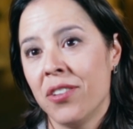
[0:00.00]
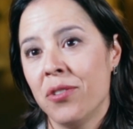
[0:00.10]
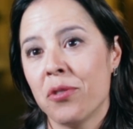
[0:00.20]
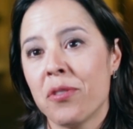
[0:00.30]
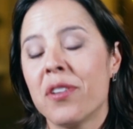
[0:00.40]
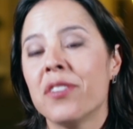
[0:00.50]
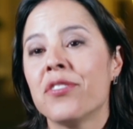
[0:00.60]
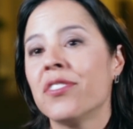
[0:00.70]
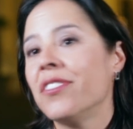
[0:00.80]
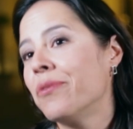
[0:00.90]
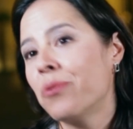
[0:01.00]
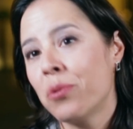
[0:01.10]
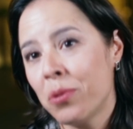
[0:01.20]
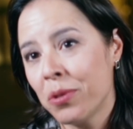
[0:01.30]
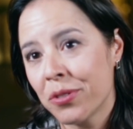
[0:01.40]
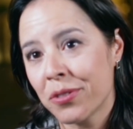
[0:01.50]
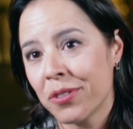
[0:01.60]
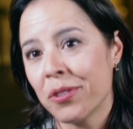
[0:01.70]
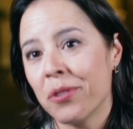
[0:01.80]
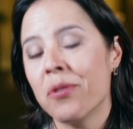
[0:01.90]
you know, there are certain rules,
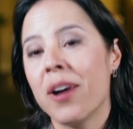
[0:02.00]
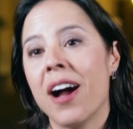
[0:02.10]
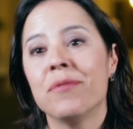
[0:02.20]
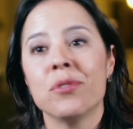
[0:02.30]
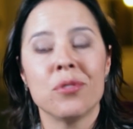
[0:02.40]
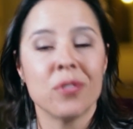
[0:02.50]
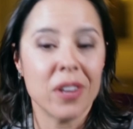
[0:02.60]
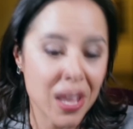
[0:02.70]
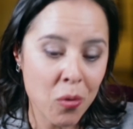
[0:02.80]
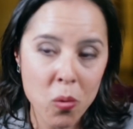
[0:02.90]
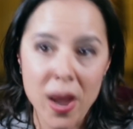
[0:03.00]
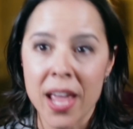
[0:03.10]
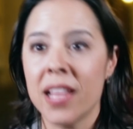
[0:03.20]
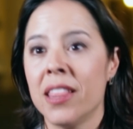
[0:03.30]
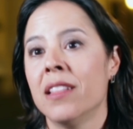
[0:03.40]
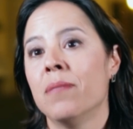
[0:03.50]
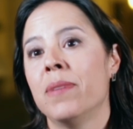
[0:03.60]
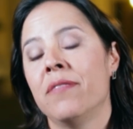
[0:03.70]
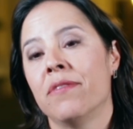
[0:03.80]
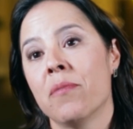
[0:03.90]
you know, you have to stray away a little
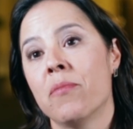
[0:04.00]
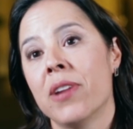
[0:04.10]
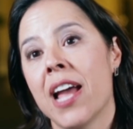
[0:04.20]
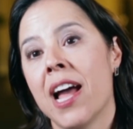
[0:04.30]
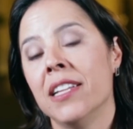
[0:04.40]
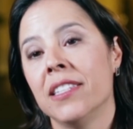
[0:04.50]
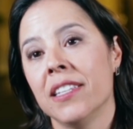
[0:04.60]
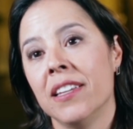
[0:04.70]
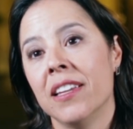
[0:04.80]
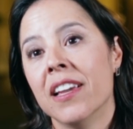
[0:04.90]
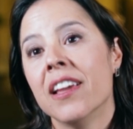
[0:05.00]
bit from reality